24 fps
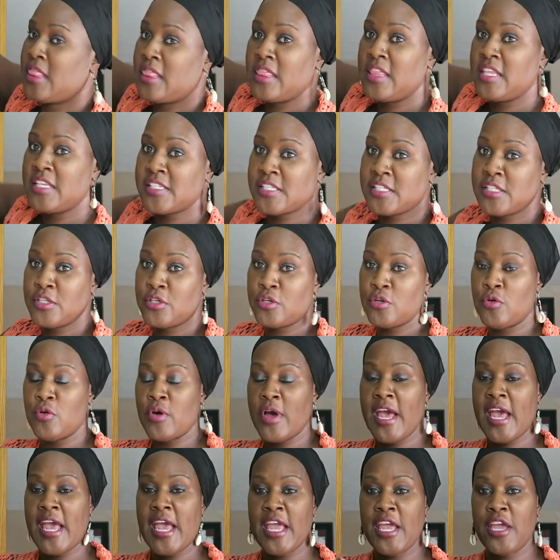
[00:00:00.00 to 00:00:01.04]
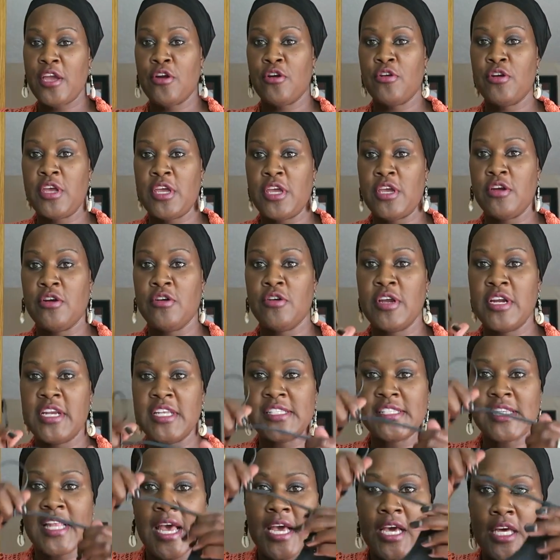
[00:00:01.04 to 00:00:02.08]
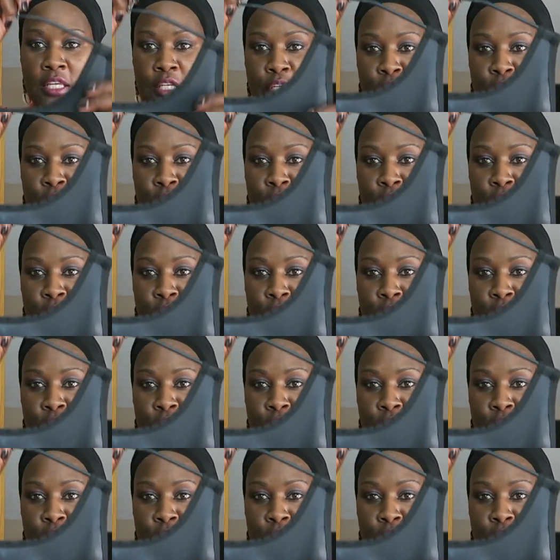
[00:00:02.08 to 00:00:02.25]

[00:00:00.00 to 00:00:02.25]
this little hanger here, and it's like a